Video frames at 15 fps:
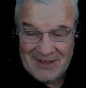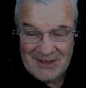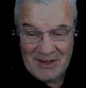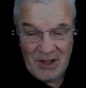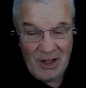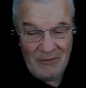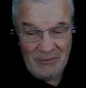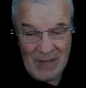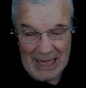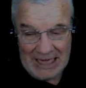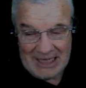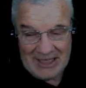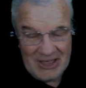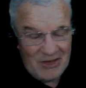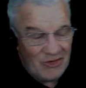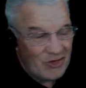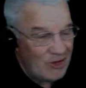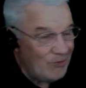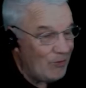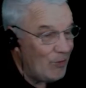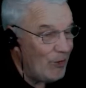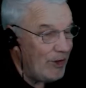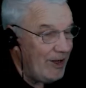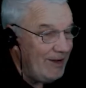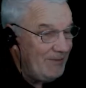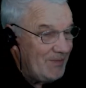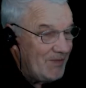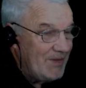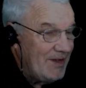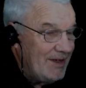I've made it easy for you.
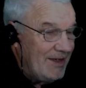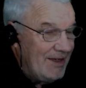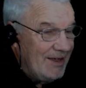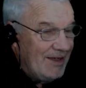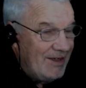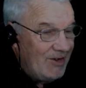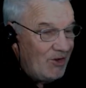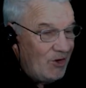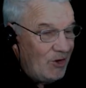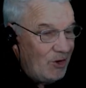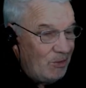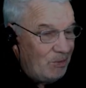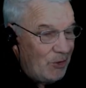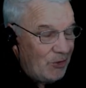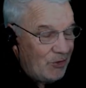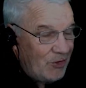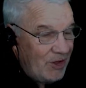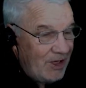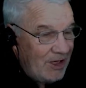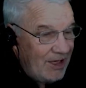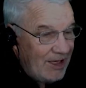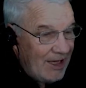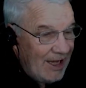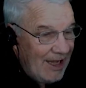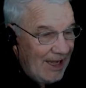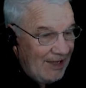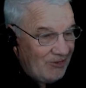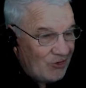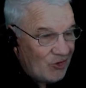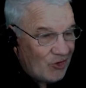You put the
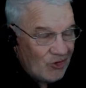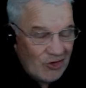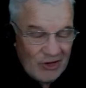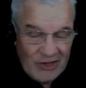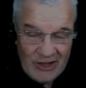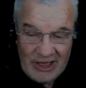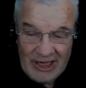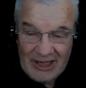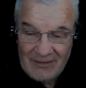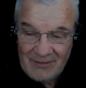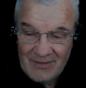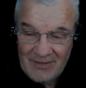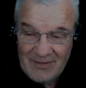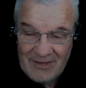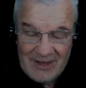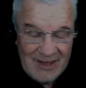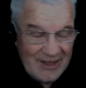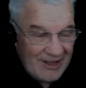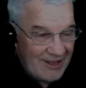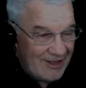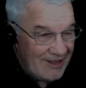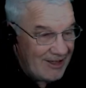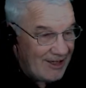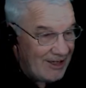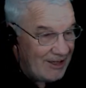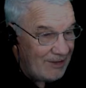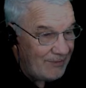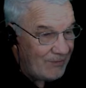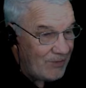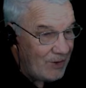answers in there, and
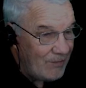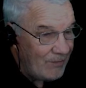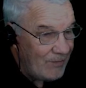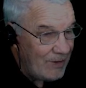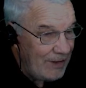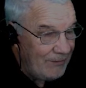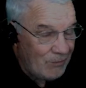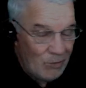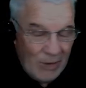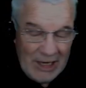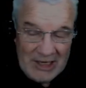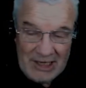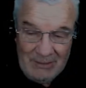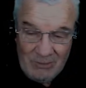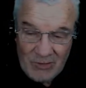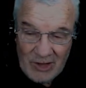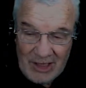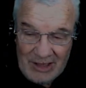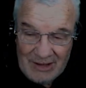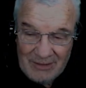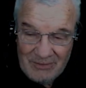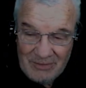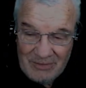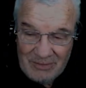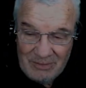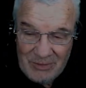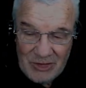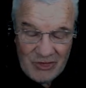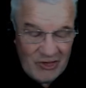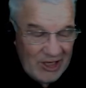if you've left one empty, you've
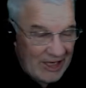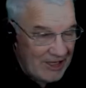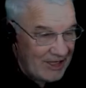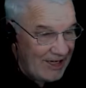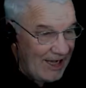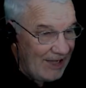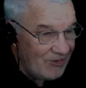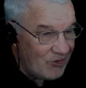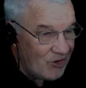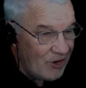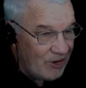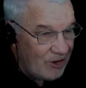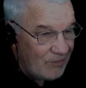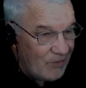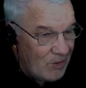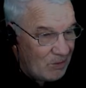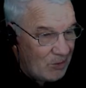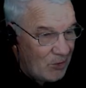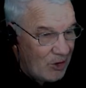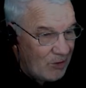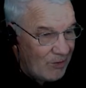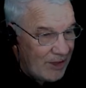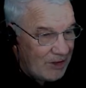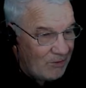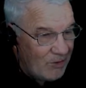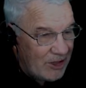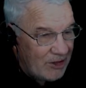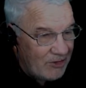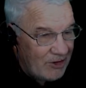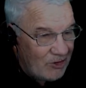missed out an answer, and if you're putting one in
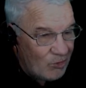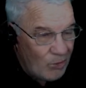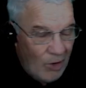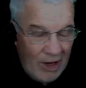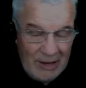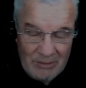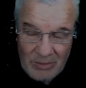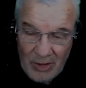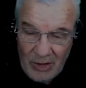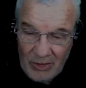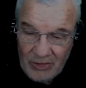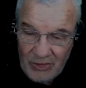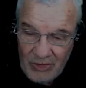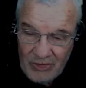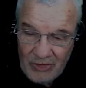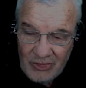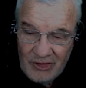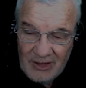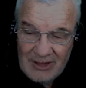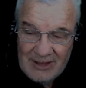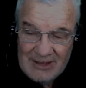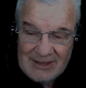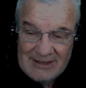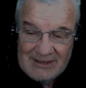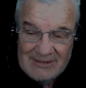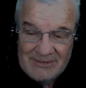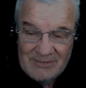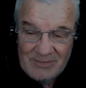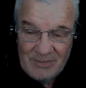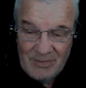one of these white boxes,
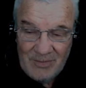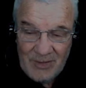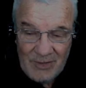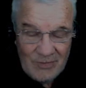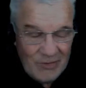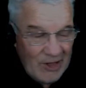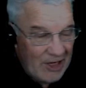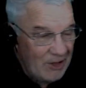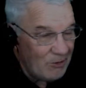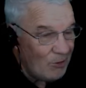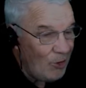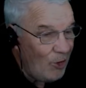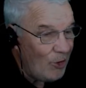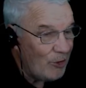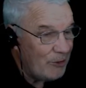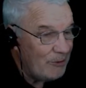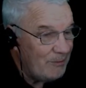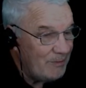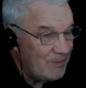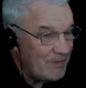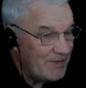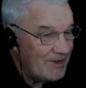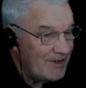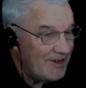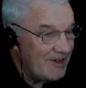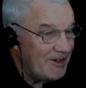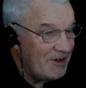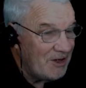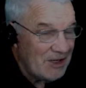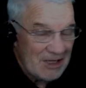you've done it wrong.
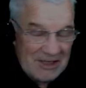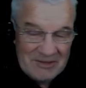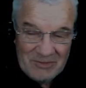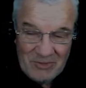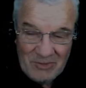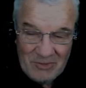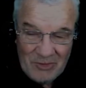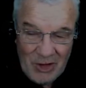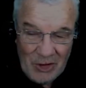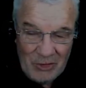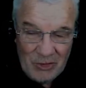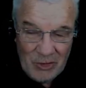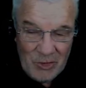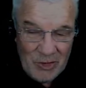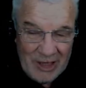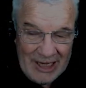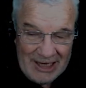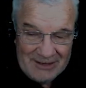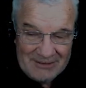Don't do that.